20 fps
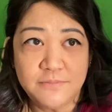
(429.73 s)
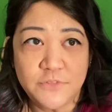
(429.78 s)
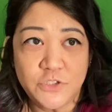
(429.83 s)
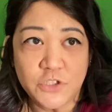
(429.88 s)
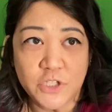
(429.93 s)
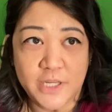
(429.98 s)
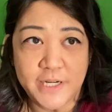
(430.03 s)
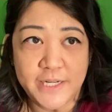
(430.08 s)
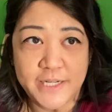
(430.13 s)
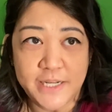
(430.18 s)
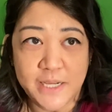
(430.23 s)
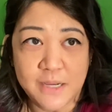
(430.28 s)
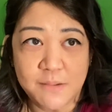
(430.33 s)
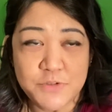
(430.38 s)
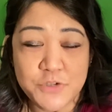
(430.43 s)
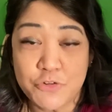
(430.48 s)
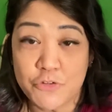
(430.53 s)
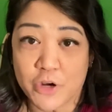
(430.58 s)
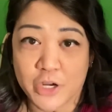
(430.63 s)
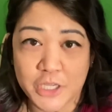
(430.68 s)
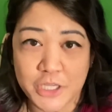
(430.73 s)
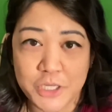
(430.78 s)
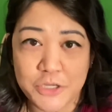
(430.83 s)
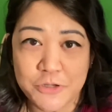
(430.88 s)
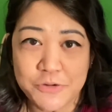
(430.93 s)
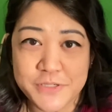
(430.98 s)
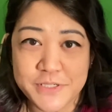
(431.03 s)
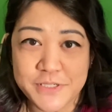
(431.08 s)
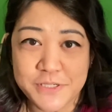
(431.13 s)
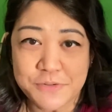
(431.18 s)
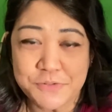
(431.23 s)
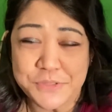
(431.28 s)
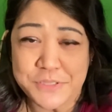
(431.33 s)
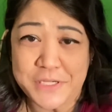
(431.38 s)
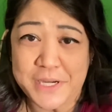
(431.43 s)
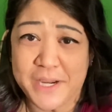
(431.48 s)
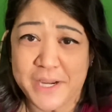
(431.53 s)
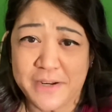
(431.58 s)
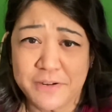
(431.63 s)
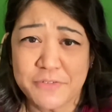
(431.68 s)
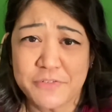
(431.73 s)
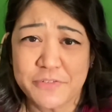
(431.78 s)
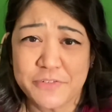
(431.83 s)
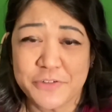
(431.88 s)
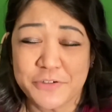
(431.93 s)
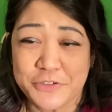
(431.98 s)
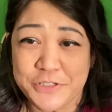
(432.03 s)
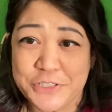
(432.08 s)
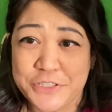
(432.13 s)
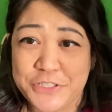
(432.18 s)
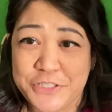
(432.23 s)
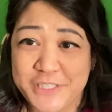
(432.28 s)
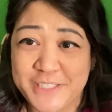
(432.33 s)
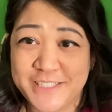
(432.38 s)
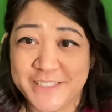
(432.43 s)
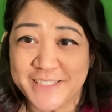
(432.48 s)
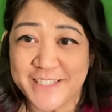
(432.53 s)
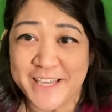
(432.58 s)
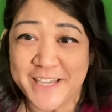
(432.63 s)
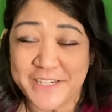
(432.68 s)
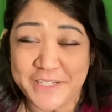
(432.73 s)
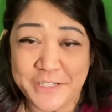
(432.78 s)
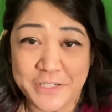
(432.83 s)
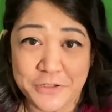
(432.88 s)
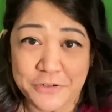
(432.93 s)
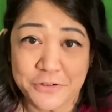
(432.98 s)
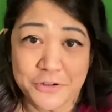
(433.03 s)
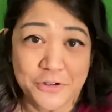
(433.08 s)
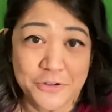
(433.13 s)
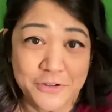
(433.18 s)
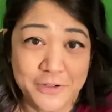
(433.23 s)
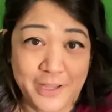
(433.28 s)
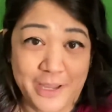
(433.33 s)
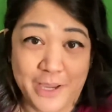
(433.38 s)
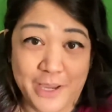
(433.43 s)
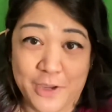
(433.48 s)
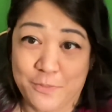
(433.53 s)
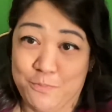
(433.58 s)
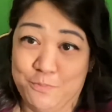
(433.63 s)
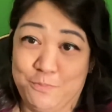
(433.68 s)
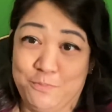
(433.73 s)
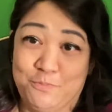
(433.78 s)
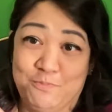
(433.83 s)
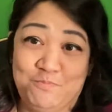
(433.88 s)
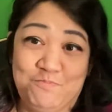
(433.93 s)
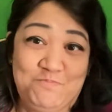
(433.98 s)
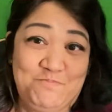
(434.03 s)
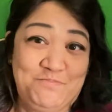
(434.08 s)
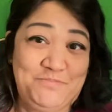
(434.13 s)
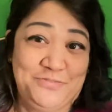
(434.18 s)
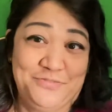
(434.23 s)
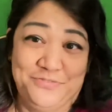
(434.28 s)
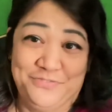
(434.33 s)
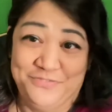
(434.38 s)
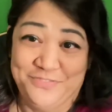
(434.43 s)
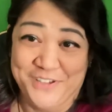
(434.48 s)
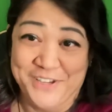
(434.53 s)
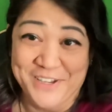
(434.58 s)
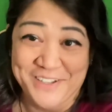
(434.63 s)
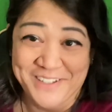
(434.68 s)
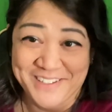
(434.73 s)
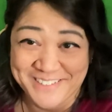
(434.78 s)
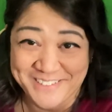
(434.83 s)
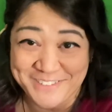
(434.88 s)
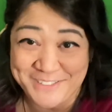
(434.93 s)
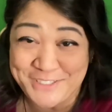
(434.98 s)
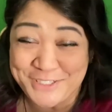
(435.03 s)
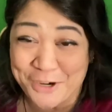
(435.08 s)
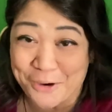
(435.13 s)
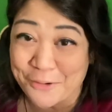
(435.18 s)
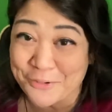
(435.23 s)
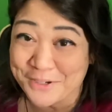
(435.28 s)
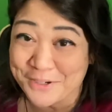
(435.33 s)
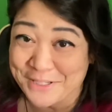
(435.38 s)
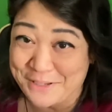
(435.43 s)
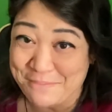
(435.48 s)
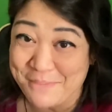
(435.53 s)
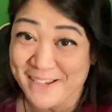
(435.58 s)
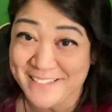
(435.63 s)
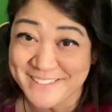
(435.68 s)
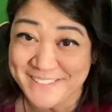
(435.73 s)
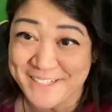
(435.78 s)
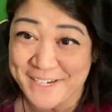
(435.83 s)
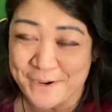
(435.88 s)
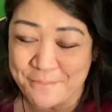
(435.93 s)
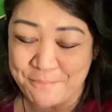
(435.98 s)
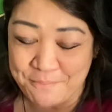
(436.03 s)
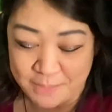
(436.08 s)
Johnny Depp's drug use, it was kind of cringy to then hear her like totally messed up.